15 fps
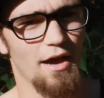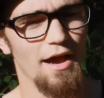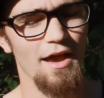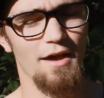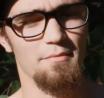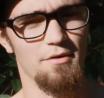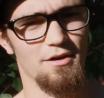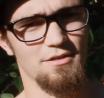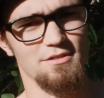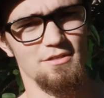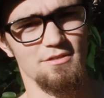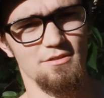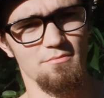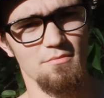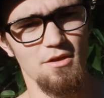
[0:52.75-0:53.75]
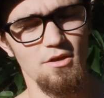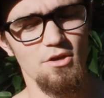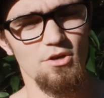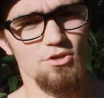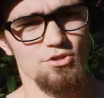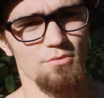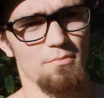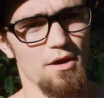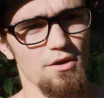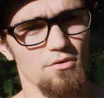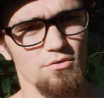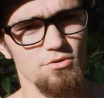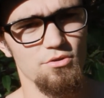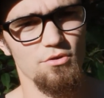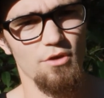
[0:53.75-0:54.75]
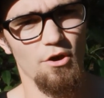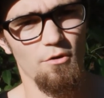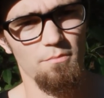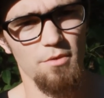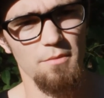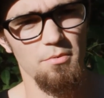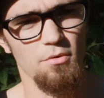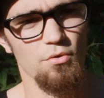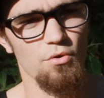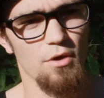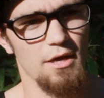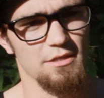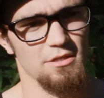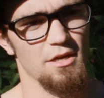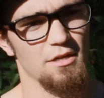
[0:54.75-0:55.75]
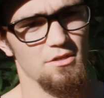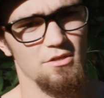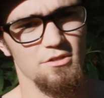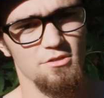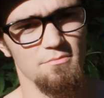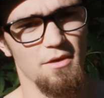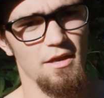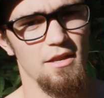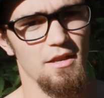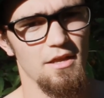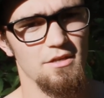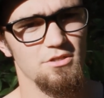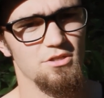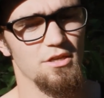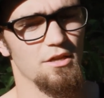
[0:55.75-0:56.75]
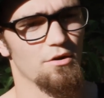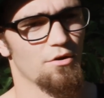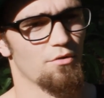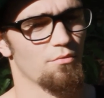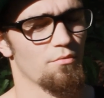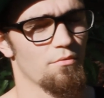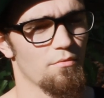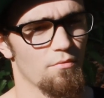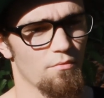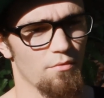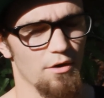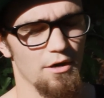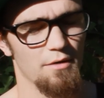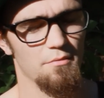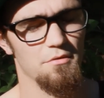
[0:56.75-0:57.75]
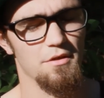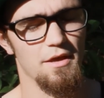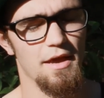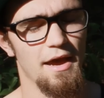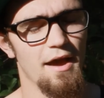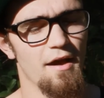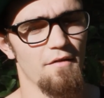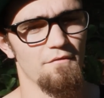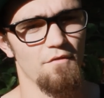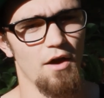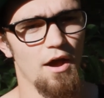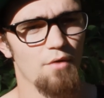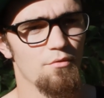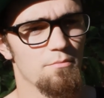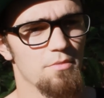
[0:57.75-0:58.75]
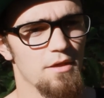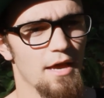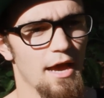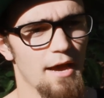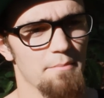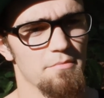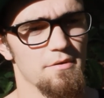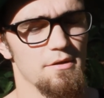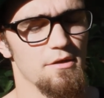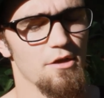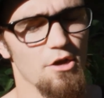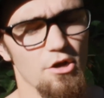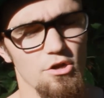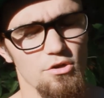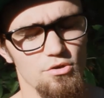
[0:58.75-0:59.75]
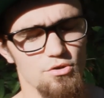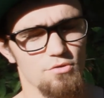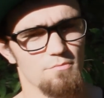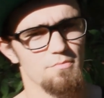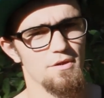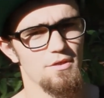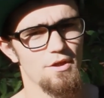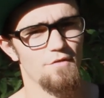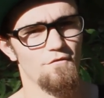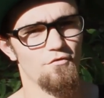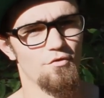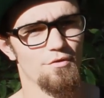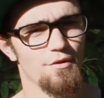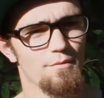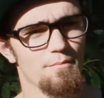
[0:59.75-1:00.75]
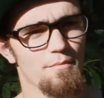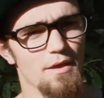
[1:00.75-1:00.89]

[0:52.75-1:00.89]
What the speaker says: I have autism. So my goal is to help people who has autism, ADHD, or whatever they have. I would be happy to be there for them.